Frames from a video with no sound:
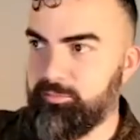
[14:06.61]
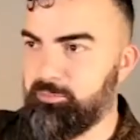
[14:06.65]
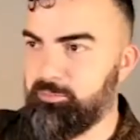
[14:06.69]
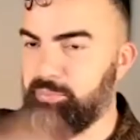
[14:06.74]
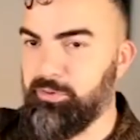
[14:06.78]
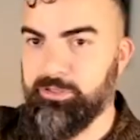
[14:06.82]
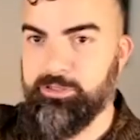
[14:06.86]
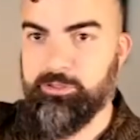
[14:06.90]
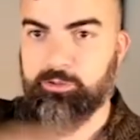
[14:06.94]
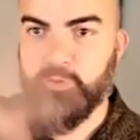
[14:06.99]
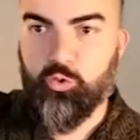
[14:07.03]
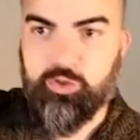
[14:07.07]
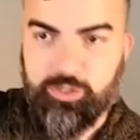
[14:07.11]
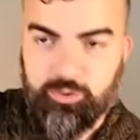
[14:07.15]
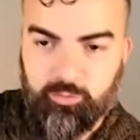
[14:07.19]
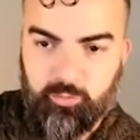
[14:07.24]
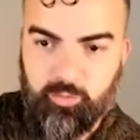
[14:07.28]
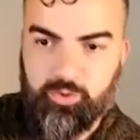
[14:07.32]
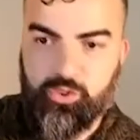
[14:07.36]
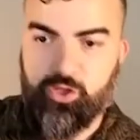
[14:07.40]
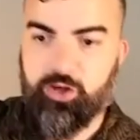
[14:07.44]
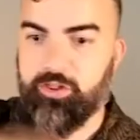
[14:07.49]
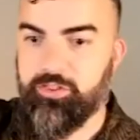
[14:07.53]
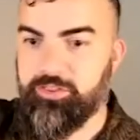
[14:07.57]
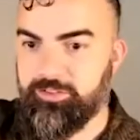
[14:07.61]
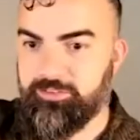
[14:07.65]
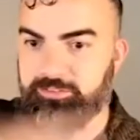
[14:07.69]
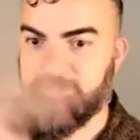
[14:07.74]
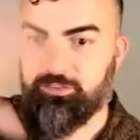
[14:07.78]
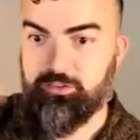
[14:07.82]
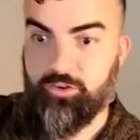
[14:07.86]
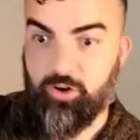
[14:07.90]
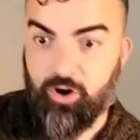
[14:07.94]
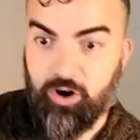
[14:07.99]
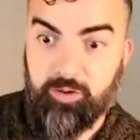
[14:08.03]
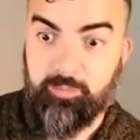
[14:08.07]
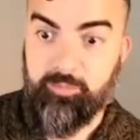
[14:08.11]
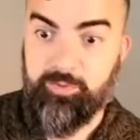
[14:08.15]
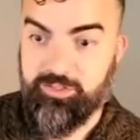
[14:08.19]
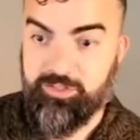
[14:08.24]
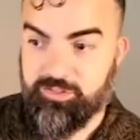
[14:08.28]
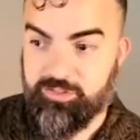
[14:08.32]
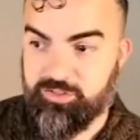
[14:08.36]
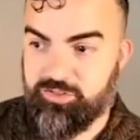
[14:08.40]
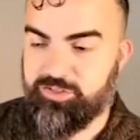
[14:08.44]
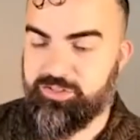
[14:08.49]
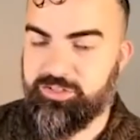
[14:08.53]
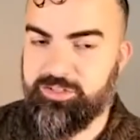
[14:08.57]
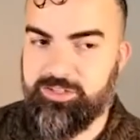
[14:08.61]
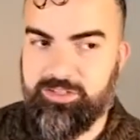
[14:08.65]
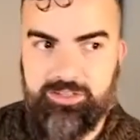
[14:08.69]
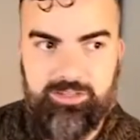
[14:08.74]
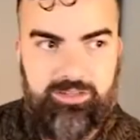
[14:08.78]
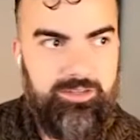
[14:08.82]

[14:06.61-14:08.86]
polluted with all this garbage